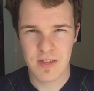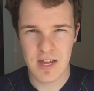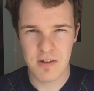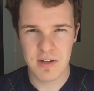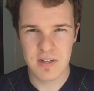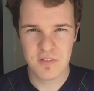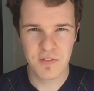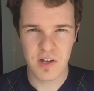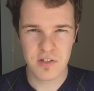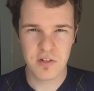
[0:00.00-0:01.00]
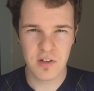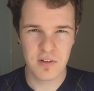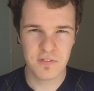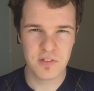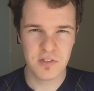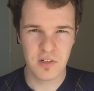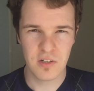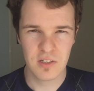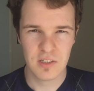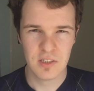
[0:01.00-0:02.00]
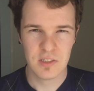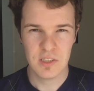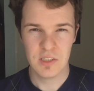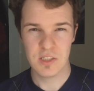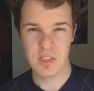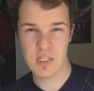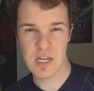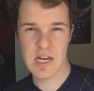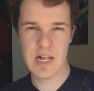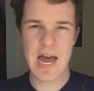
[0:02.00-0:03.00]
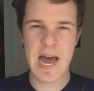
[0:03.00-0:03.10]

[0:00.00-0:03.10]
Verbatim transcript: Anyway, this video is going on for too long. Get the hell